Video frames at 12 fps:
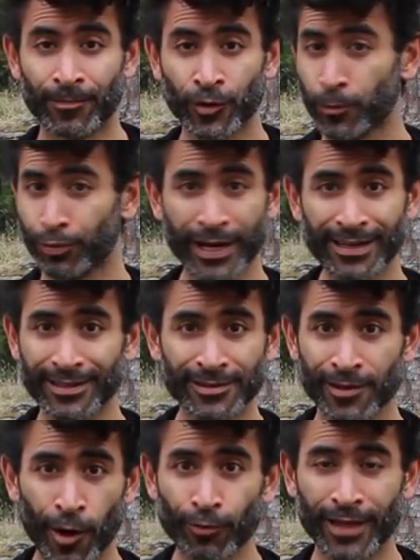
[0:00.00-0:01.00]
Your brain
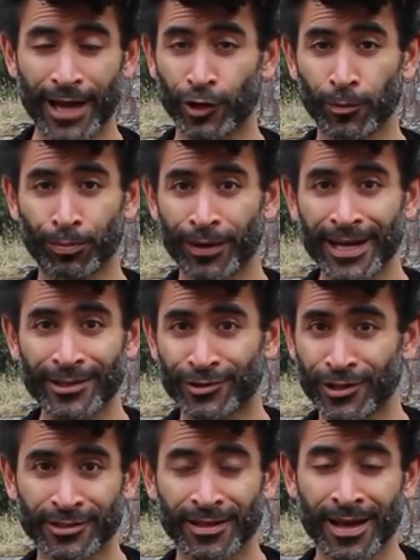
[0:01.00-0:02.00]
doesn't know that. Your brain is
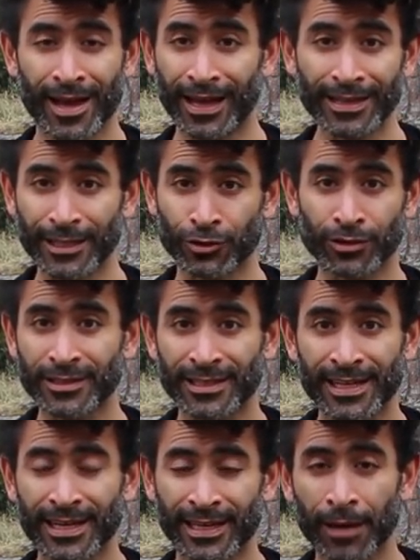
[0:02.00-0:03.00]
just
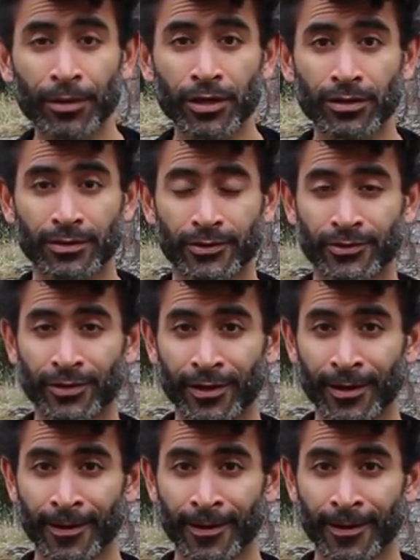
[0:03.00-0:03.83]
electricity and chemicals.